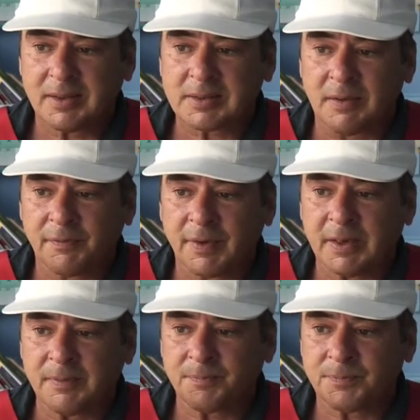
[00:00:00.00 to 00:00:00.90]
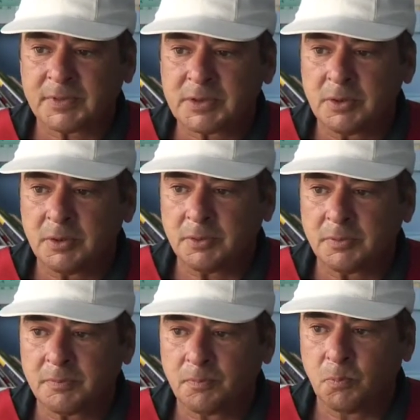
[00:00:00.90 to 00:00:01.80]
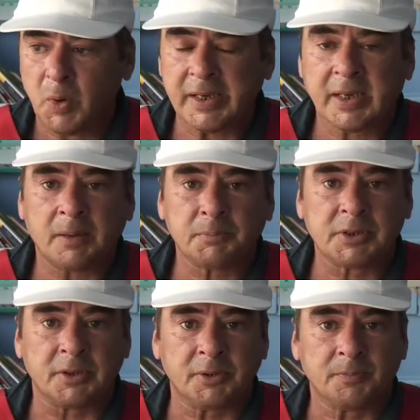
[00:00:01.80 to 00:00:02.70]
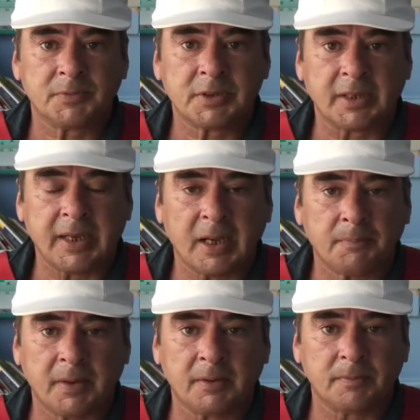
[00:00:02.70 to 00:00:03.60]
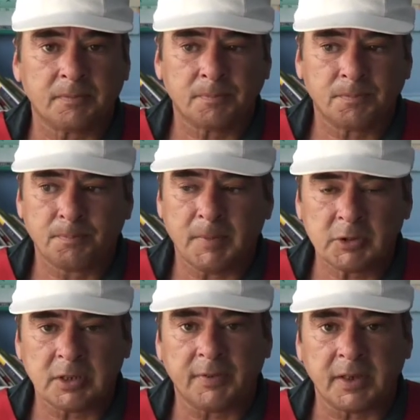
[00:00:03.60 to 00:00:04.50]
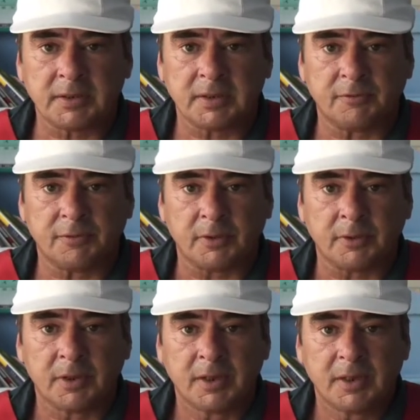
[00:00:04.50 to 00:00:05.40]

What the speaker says: something to wake up to get up and motivated for,